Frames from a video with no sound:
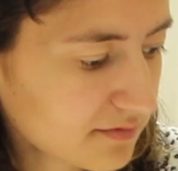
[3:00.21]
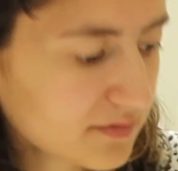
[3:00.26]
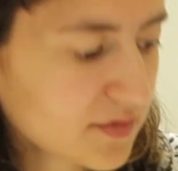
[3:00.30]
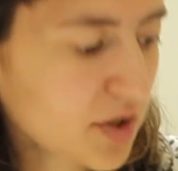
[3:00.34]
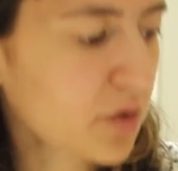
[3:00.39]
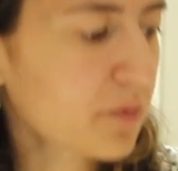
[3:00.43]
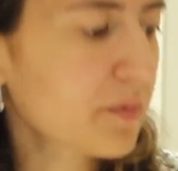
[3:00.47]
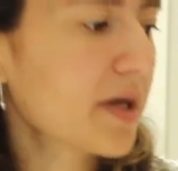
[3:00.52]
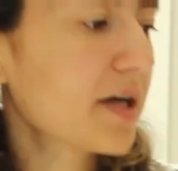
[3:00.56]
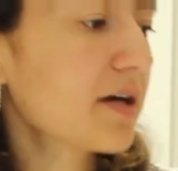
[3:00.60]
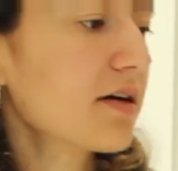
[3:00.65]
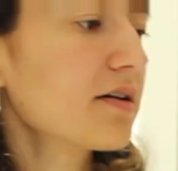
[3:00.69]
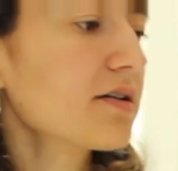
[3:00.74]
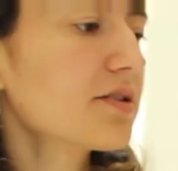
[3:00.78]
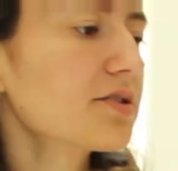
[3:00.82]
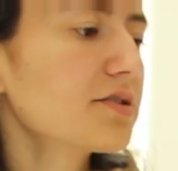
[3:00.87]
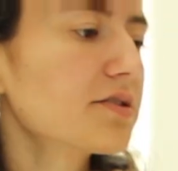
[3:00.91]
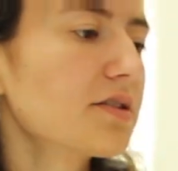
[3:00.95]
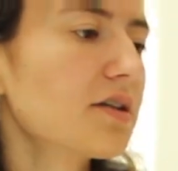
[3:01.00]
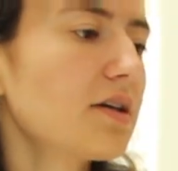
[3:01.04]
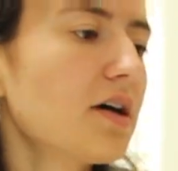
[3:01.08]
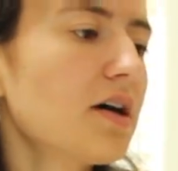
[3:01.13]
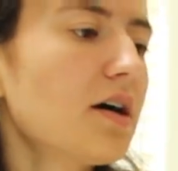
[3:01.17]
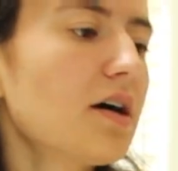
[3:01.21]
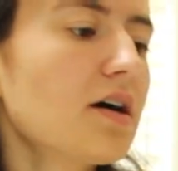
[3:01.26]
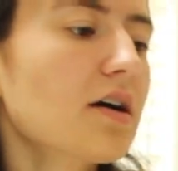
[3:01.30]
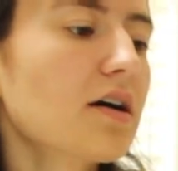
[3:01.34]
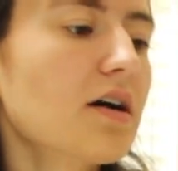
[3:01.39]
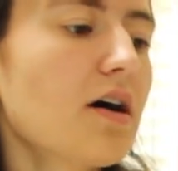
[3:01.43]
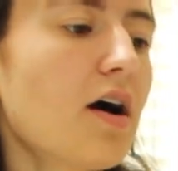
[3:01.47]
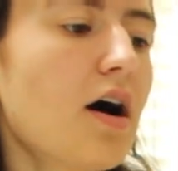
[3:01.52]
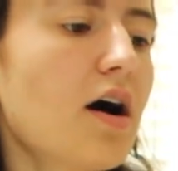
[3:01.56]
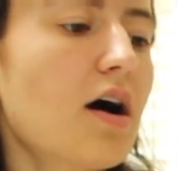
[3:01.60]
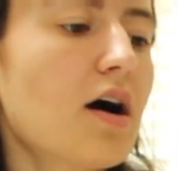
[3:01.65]
oh my gosh,
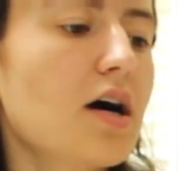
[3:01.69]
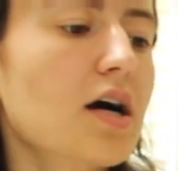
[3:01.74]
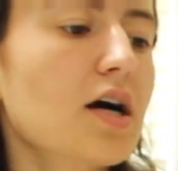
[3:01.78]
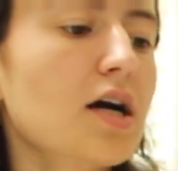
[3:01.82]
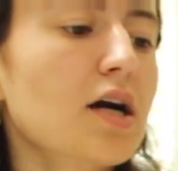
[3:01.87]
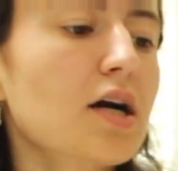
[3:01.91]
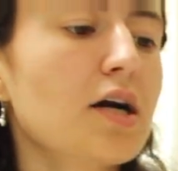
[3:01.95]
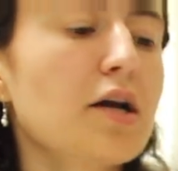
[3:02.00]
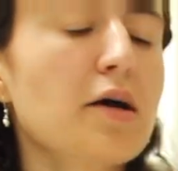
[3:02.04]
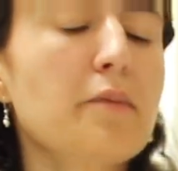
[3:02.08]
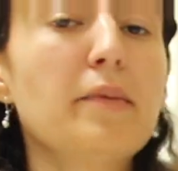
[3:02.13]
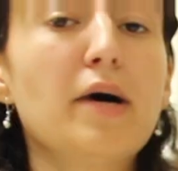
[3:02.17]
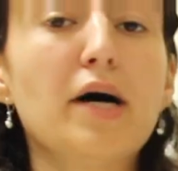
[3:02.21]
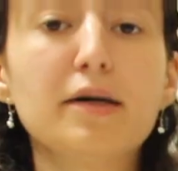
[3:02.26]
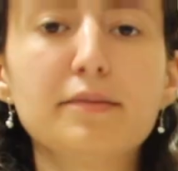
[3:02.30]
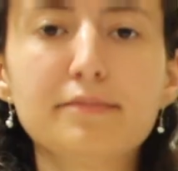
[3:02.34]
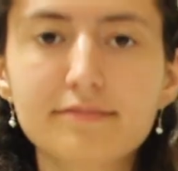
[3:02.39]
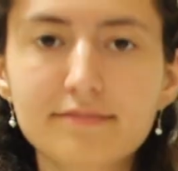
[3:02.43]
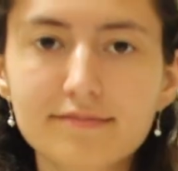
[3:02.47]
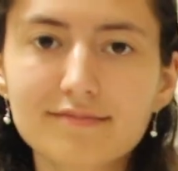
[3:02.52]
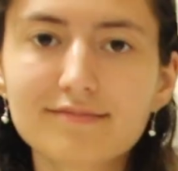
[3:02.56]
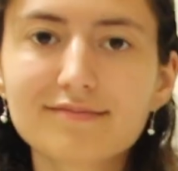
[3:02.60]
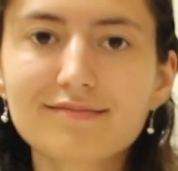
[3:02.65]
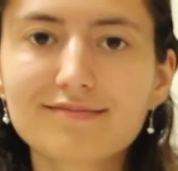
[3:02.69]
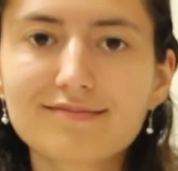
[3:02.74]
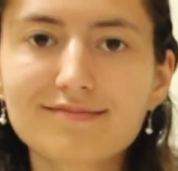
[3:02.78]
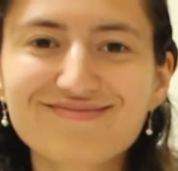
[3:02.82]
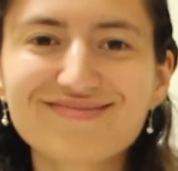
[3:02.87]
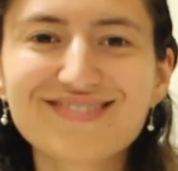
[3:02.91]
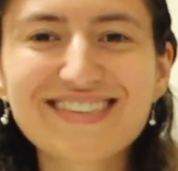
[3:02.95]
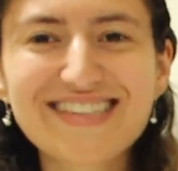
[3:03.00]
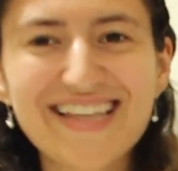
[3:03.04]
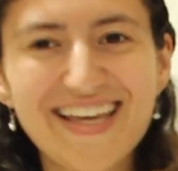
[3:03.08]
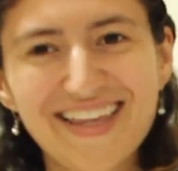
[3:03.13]
cardamom.
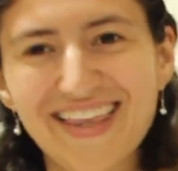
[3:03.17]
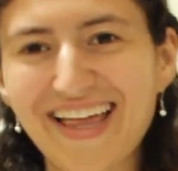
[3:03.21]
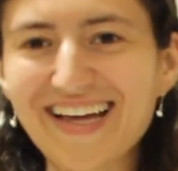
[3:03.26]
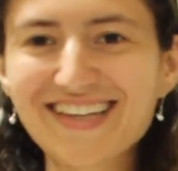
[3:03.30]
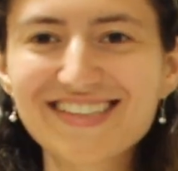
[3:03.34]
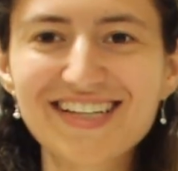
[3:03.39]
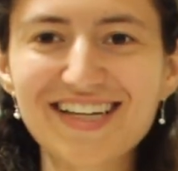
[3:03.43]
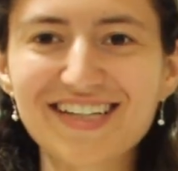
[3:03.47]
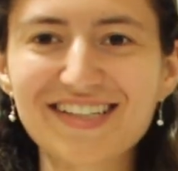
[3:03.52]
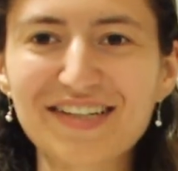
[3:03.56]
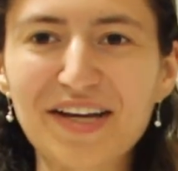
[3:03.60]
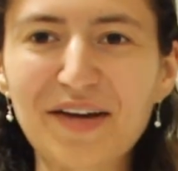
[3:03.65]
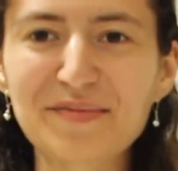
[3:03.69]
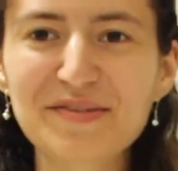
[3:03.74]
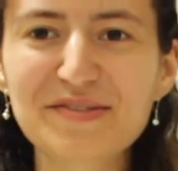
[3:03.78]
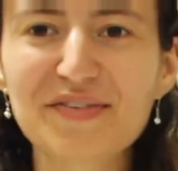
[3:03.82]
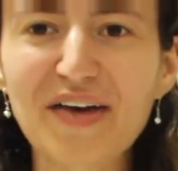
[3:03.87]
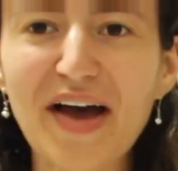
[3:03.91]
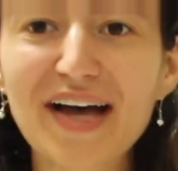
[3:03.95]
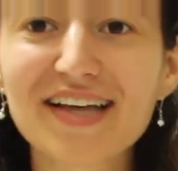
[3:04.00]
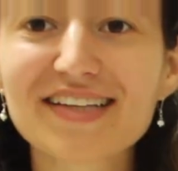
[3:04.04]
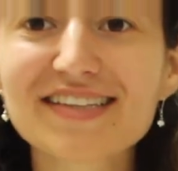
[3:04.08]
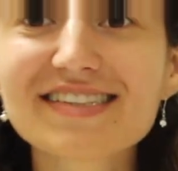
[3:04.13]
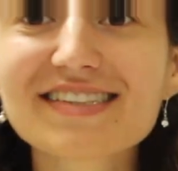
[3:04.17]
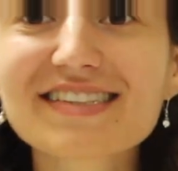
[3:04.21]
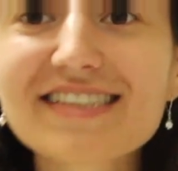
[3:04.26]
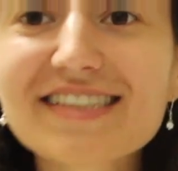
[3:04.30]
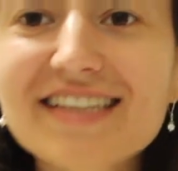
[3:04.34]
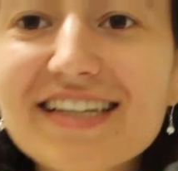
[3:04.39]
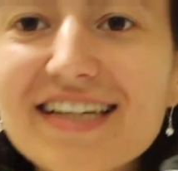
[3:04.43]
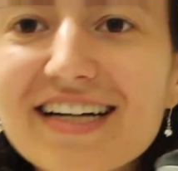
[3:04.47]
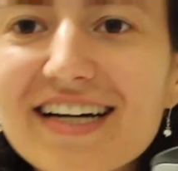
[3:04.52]
Say that 10 times fast.